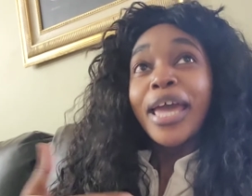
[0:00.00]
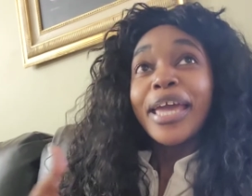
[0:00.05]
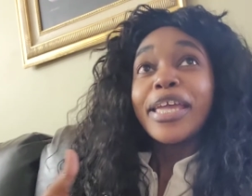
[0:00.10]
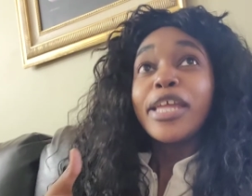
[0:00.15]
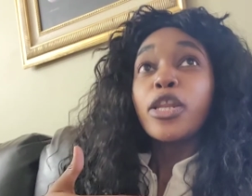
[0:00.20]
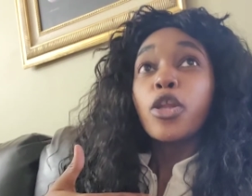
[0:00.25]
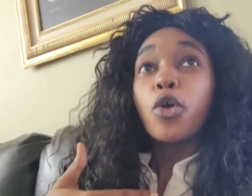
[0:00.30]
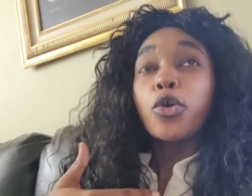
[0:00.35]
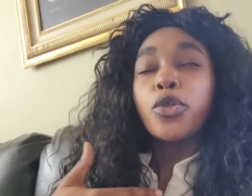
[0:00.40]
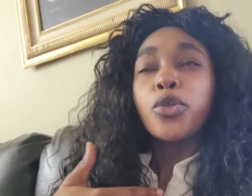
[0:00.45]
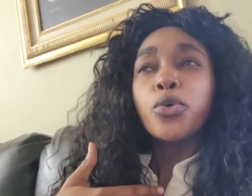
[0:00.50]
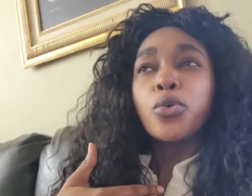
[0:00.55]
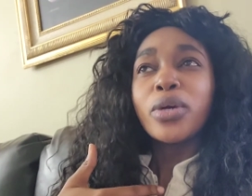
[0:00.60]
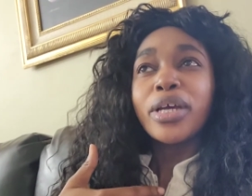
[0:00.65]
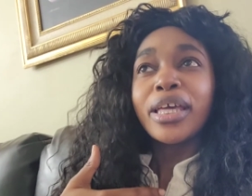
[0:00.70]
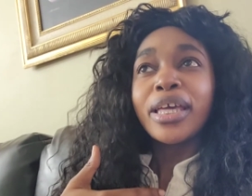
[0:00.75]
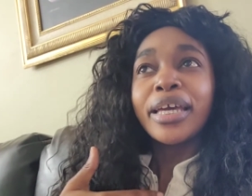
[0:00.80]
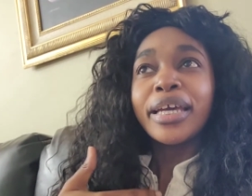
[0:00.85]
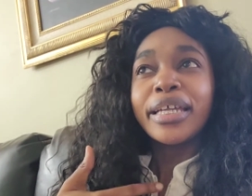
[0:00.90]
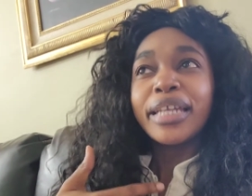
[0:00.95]
you know, you
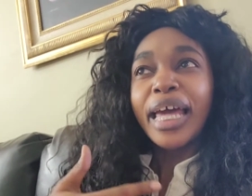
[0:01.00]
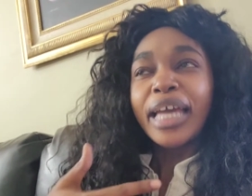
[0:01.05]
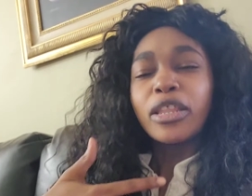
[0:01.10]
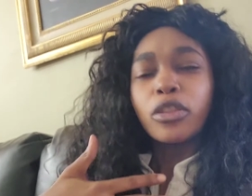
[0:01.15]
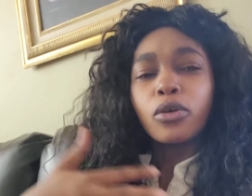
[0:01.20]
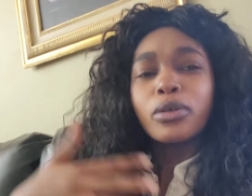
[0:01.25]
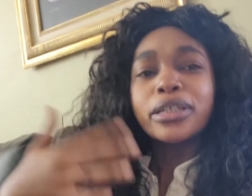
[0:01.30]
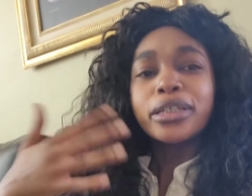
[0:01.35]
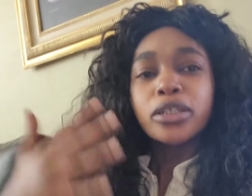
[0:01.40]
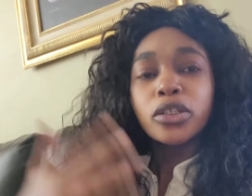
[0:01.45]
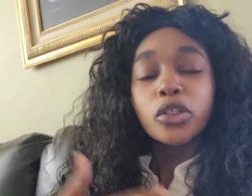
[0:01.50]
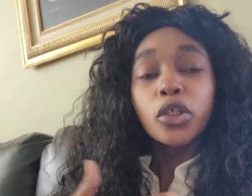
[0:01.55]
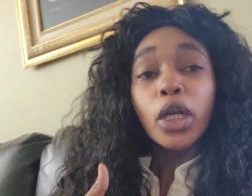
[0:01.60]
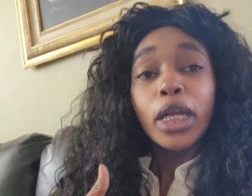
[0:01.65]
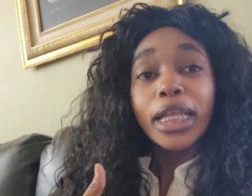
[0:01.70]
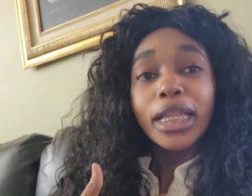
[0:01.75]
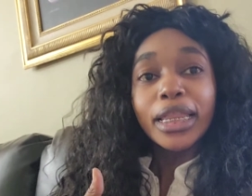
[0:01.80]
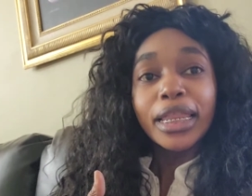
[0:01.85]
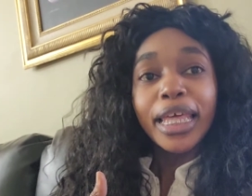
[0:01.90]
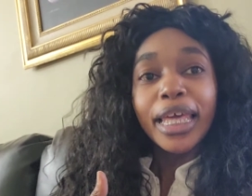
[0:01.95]
get like there's
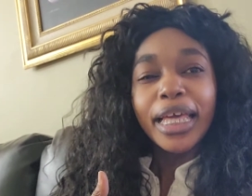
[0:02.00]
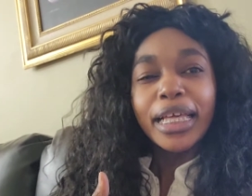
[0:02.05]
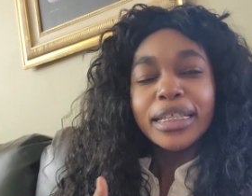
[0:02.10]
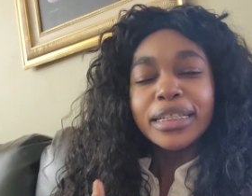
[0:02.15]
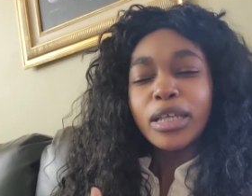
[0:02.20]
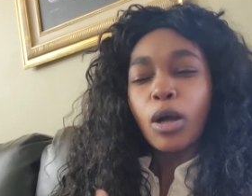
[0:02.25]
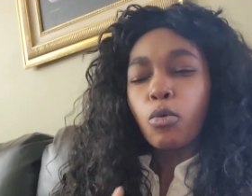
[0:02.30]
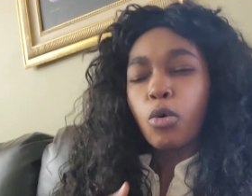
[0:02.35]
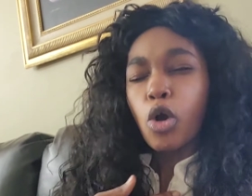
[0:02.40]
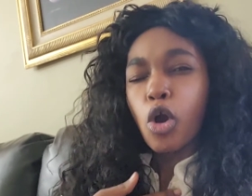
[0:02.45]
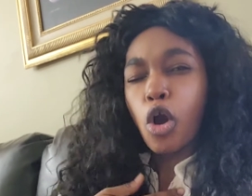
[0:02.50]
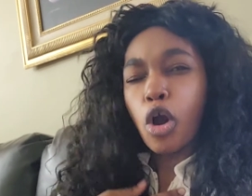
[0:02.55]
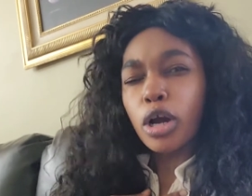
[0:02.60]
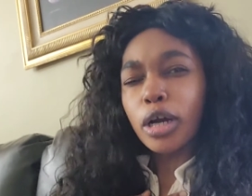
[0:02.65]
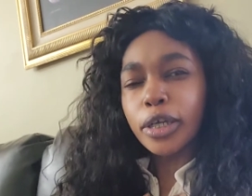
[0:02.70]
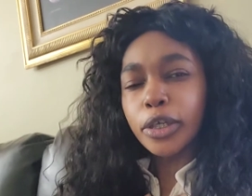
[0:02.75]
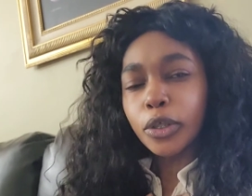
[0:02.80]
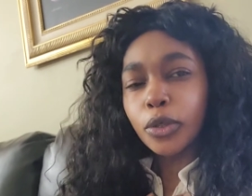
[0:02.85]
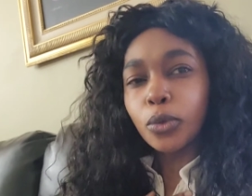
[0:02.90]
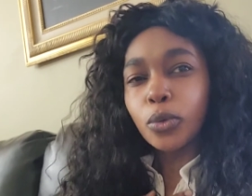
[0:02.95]
certain things that will
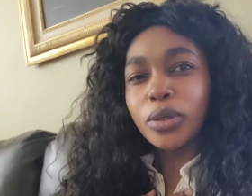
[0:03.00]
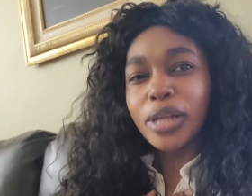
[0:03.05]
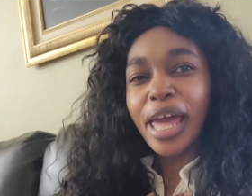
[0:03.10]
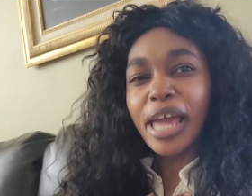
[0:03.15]
hurt you.